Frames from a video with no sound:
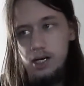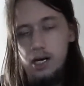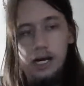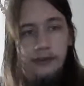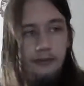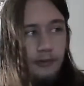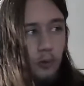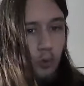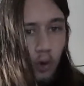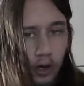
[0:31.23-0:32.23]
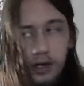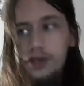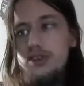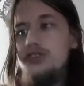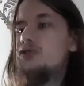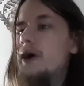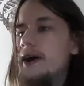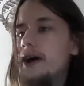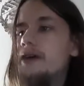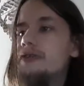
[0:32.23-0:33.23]
I wanted to
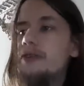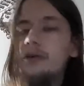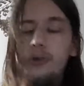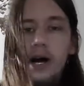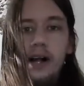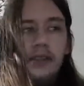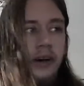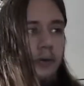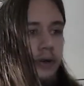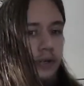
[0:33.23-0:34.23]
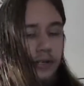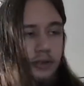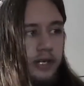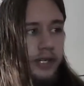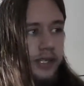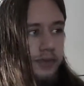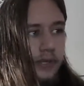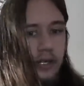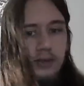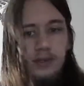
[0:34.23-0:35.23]
try out for a while. I wanted to try this
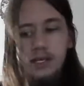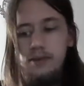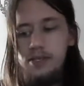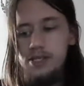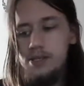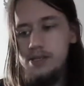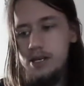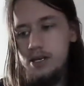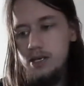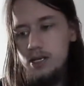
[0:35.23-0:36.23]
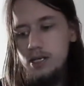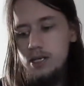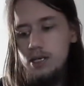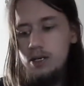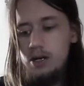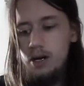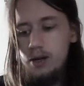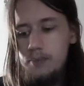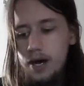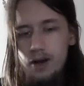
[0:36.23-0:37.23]
one out ever since I got
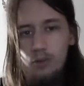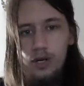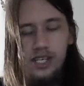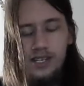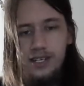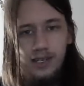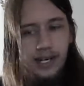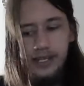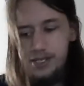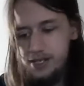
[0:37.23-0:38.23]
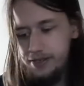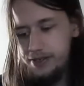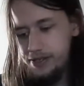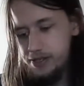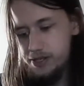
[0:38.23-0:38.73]
my whiskey license.